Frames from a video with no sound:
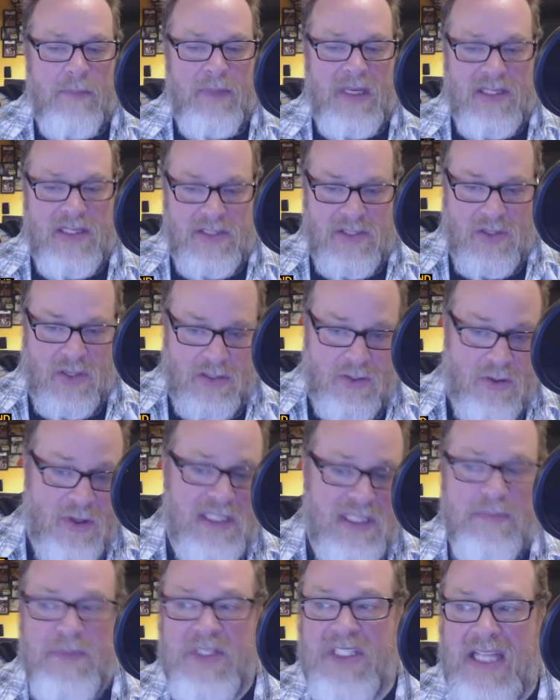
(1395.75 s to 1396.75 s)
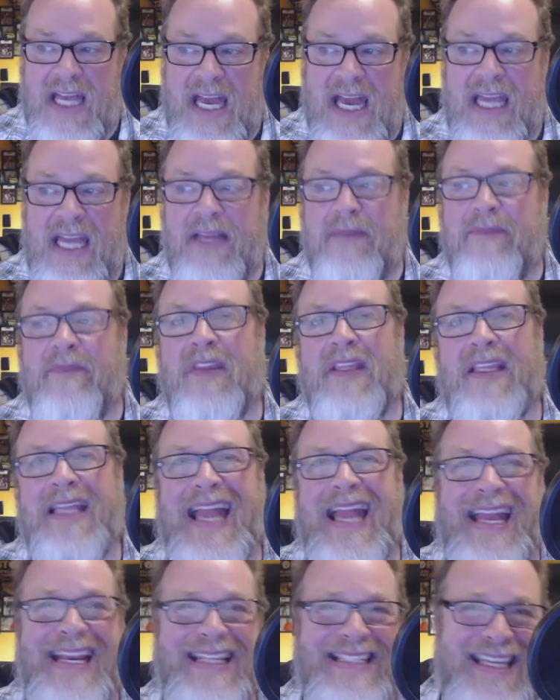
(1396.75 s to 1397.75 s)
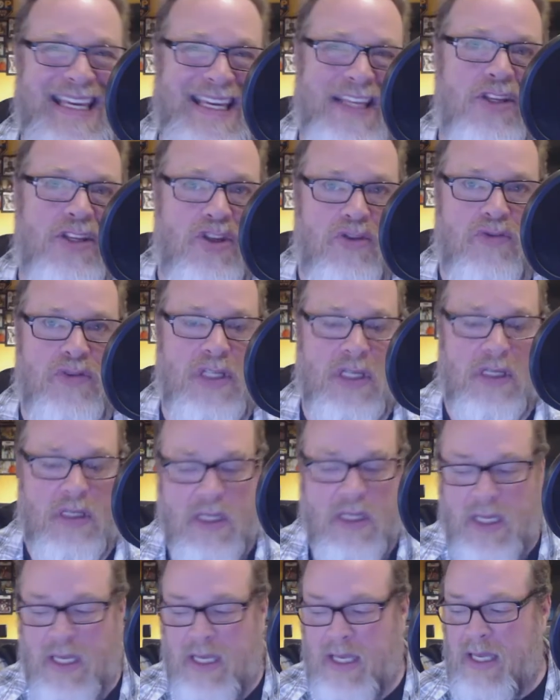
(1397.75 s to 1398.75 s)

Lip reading: Because it's on Christmas Day, and it's in Houston.